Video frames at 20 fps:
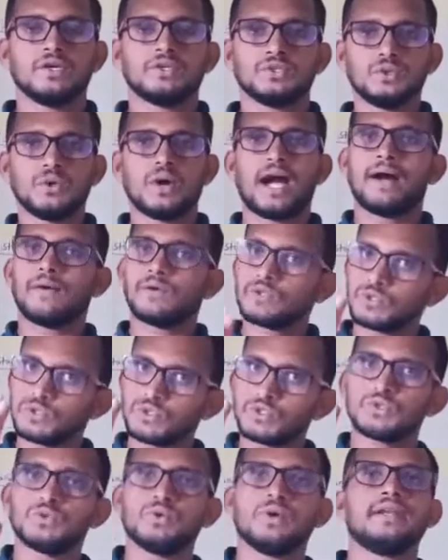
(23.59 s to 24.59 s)
you have to
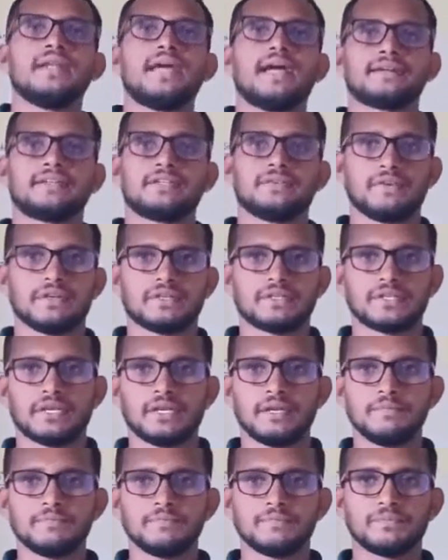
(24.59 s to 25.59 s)
do an
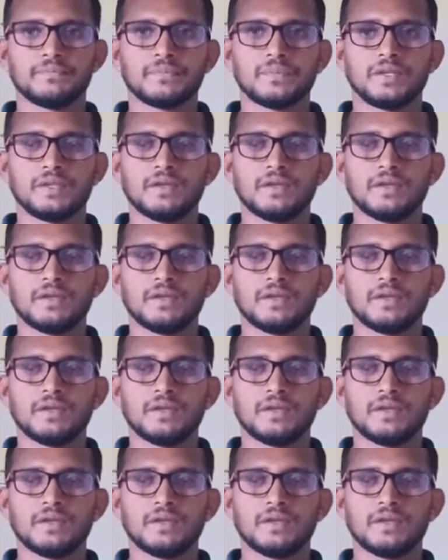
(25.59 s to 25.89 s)
activity